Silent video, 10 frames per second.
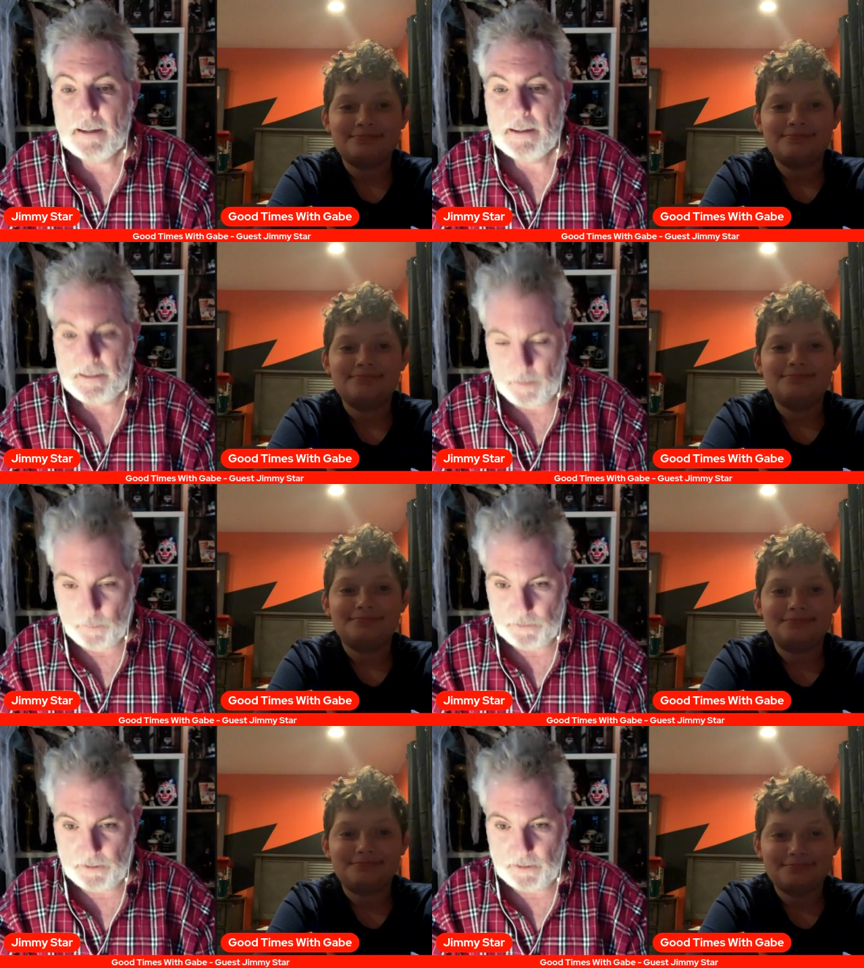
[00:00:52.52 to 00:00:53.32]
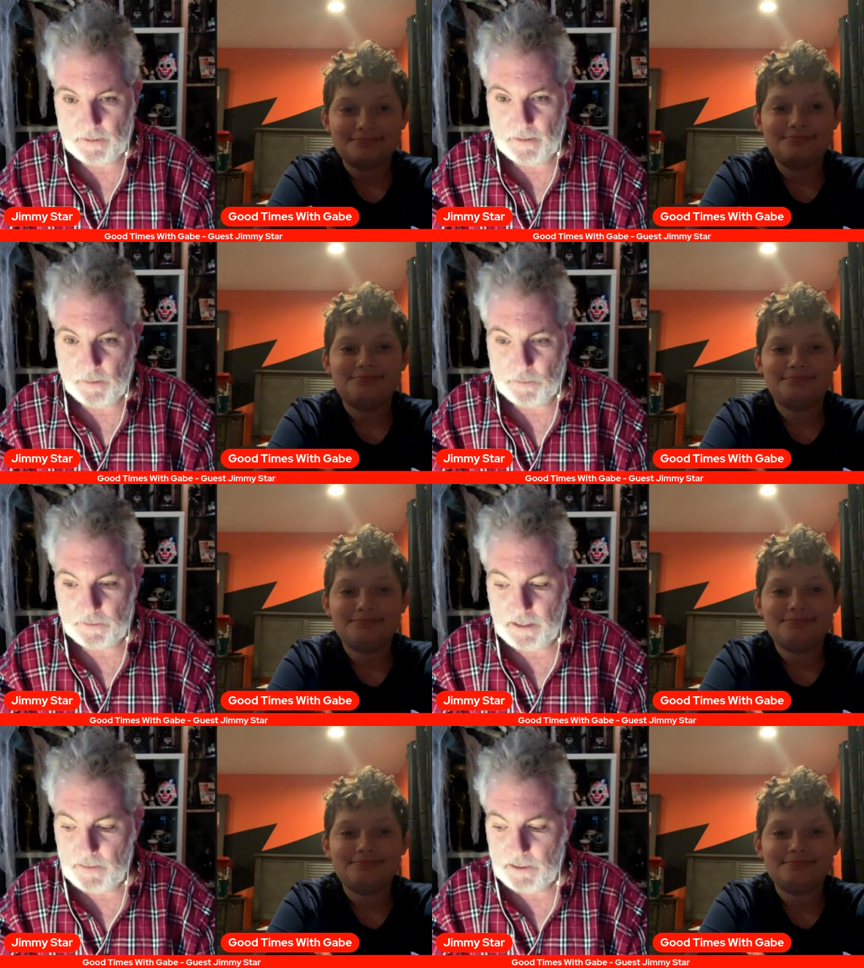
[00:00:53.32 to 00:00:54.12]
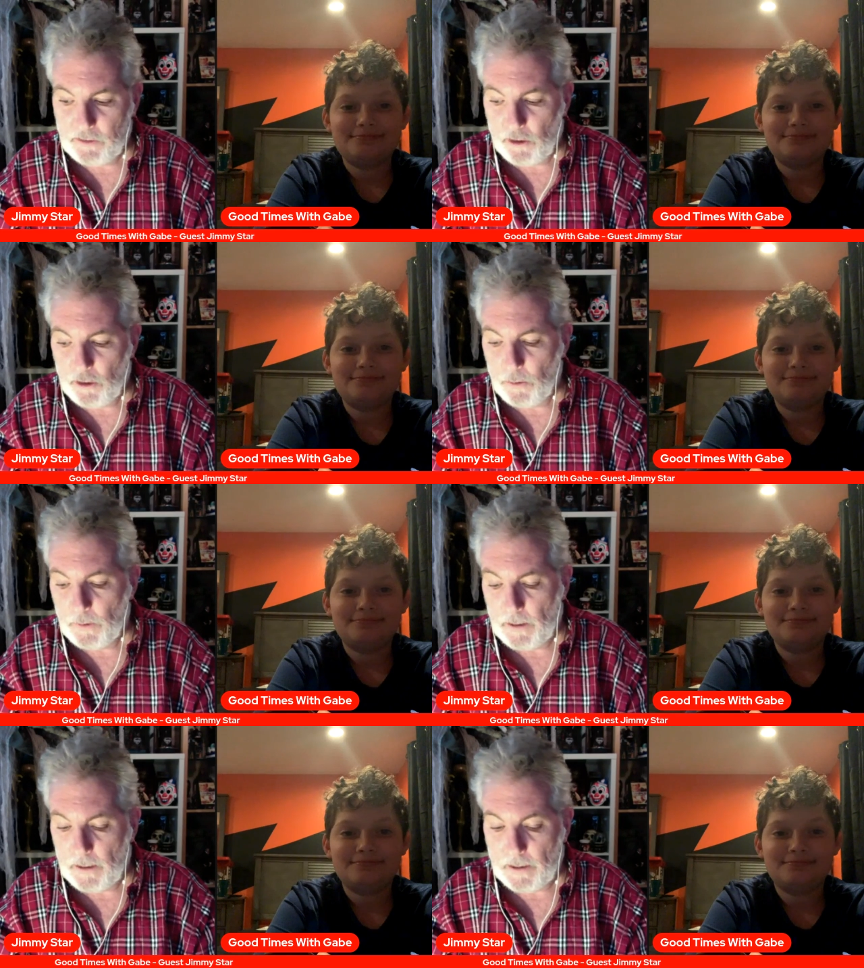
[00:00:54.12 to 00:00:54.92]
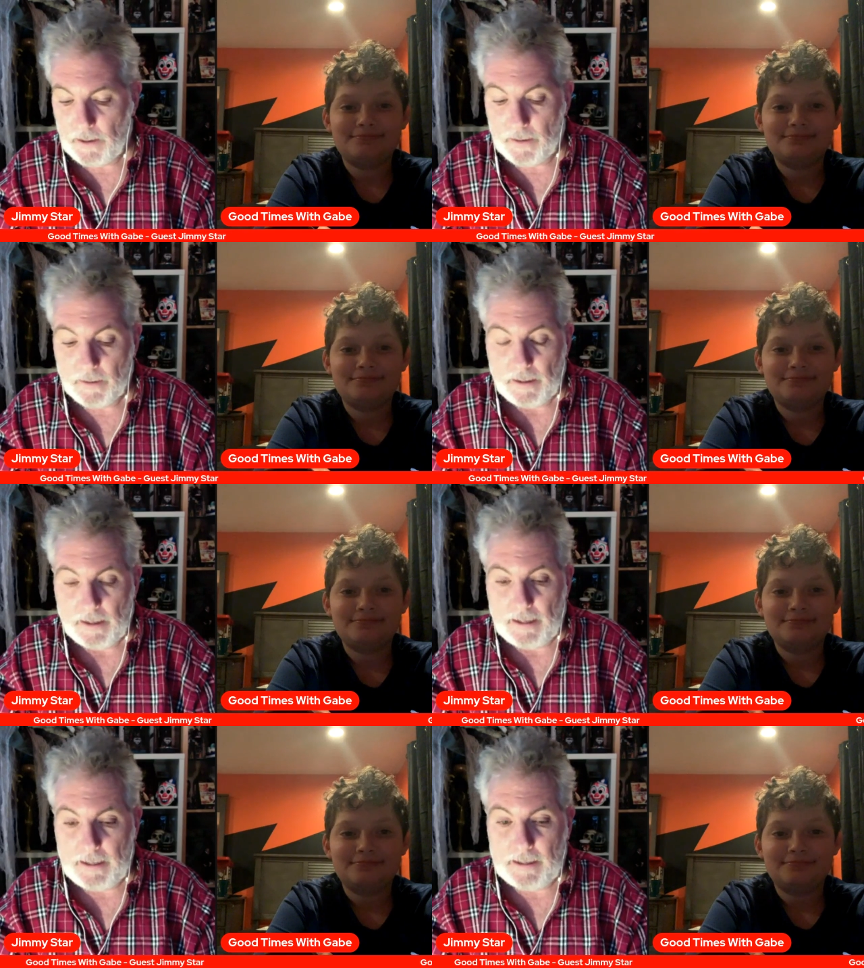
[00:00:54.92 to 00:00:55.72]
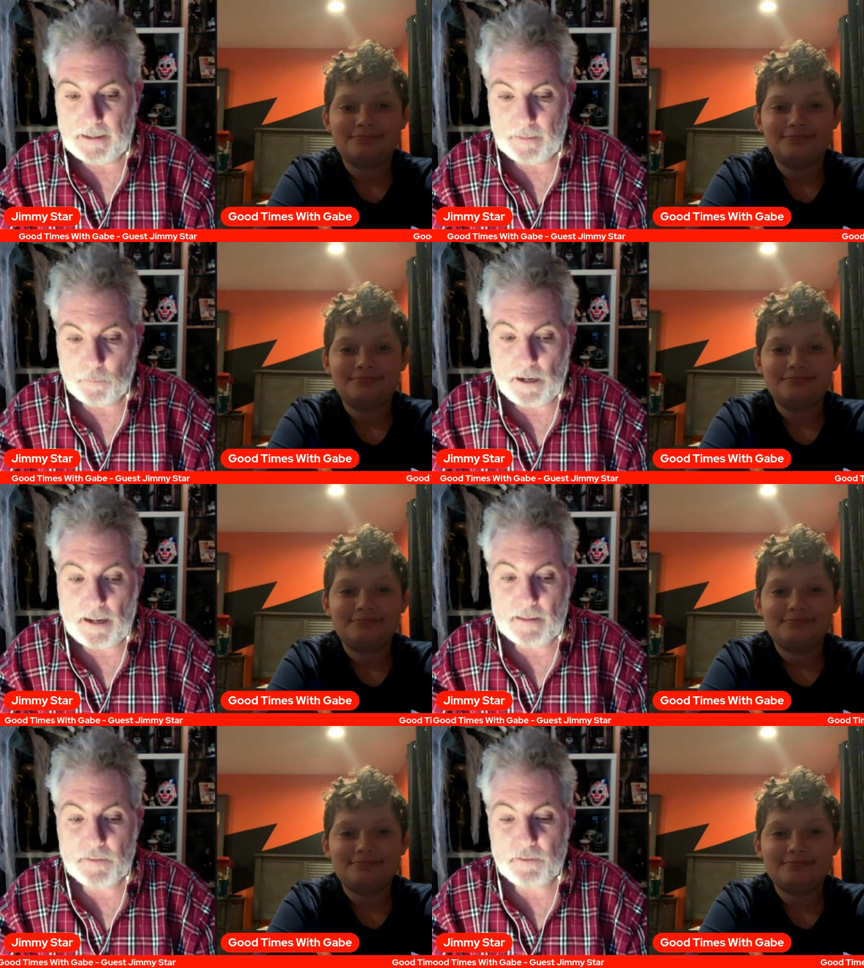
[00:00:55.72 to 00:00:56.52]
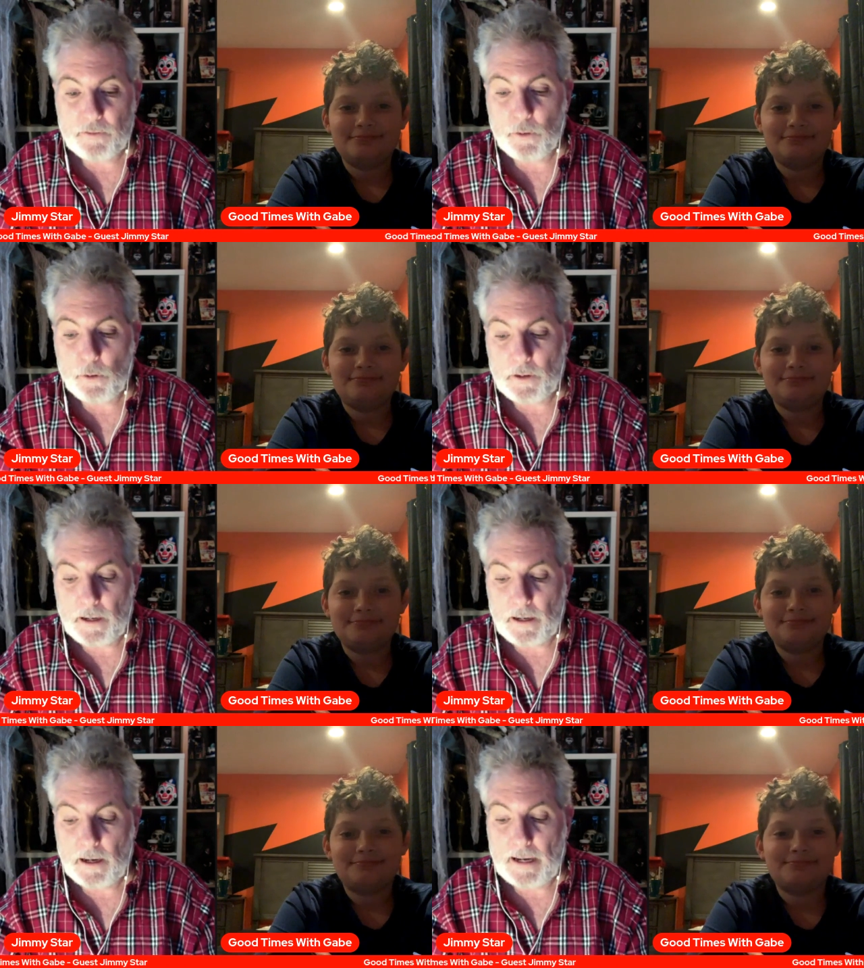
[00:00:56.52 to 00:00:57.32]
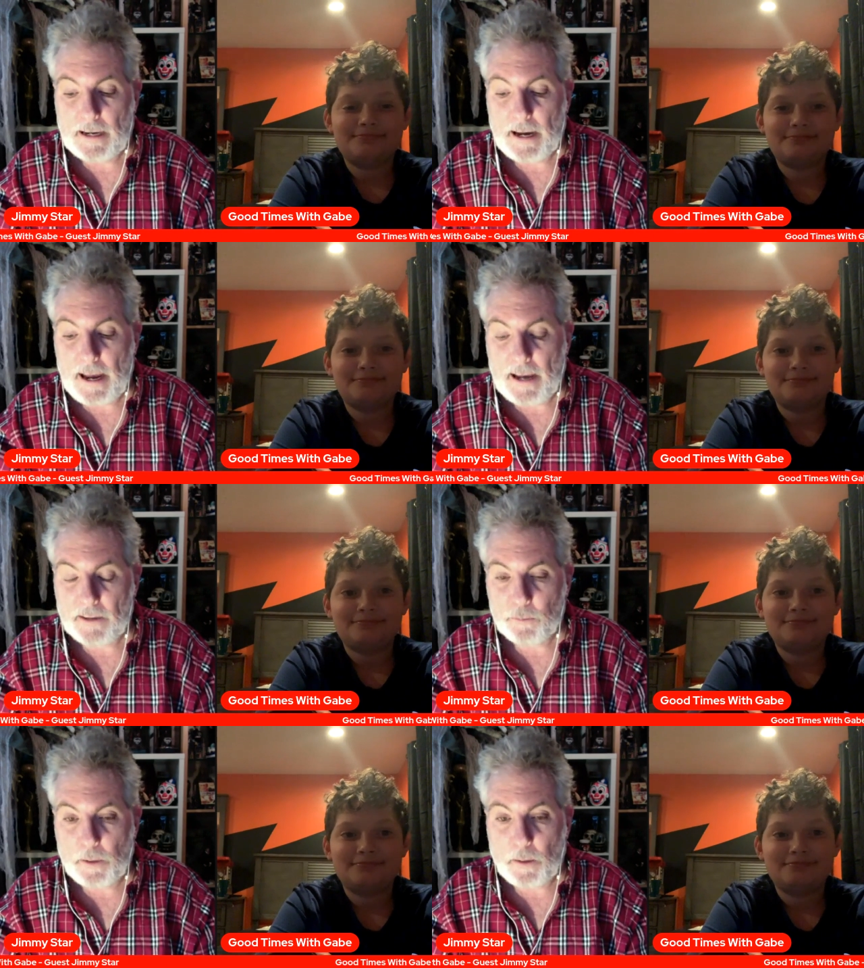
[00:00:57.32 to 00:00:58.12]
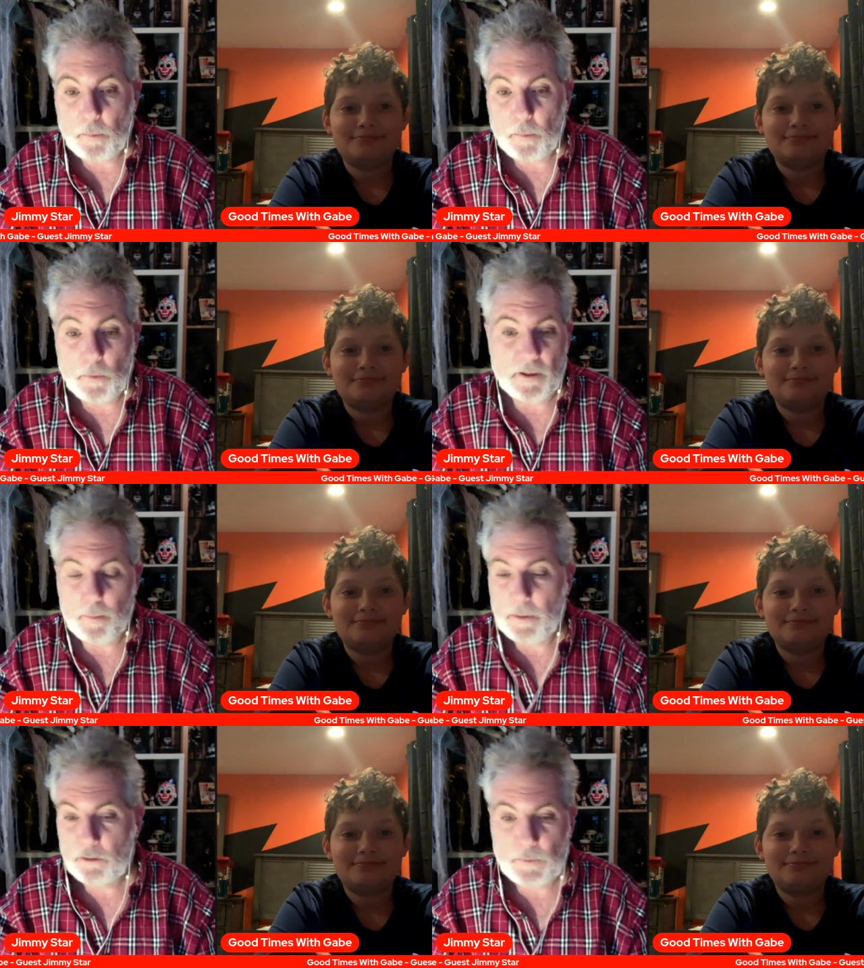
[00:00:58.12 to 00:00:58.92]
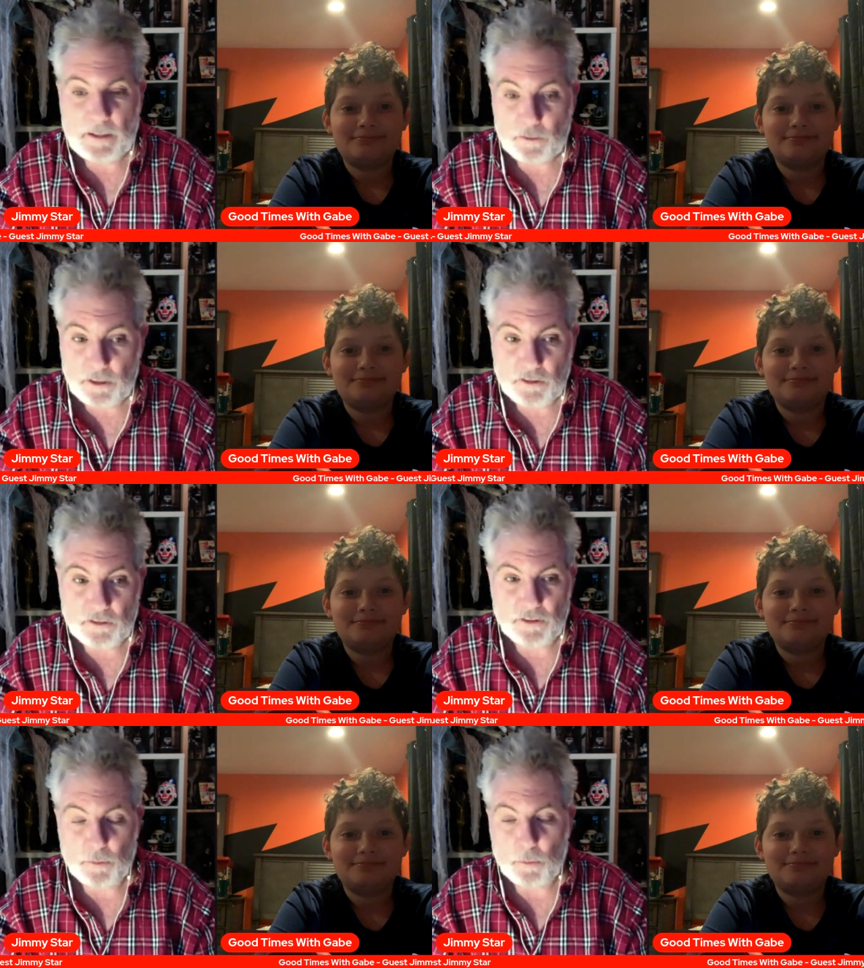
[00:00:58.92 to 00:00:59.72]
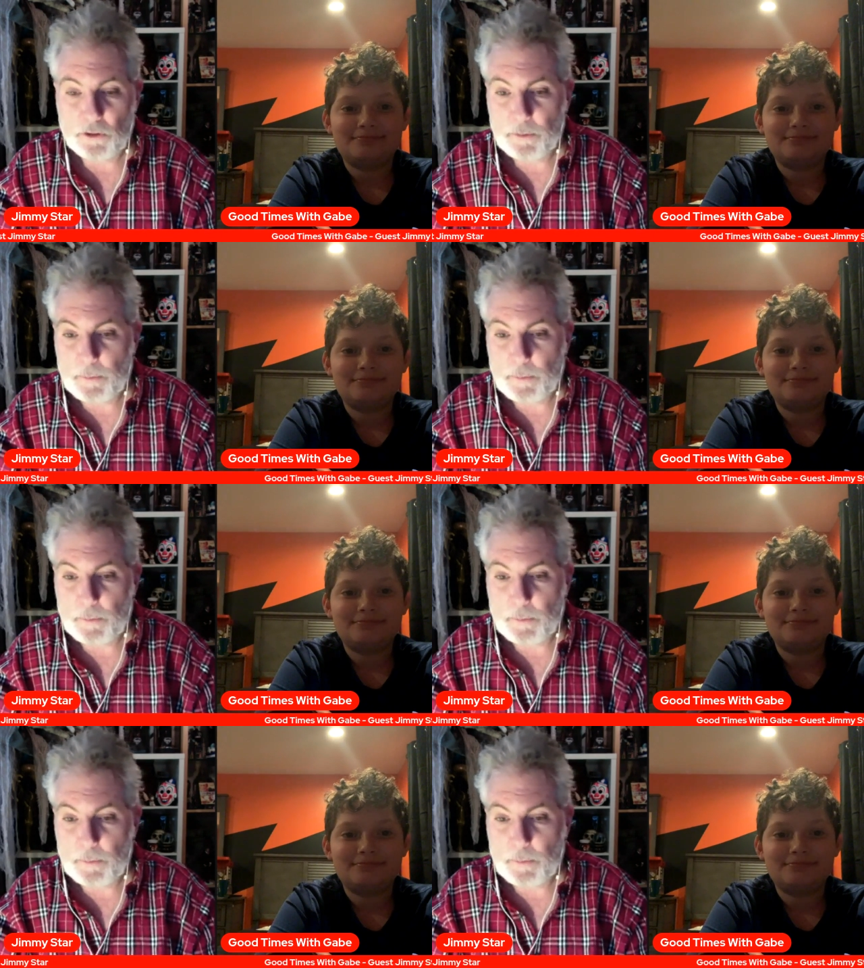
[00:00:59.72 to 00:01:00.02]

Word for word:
Speaker 1: and it was a it was a TV show. Uh, and when I lived in Florida, I got asked by one of the biggest radio stations in the world to be the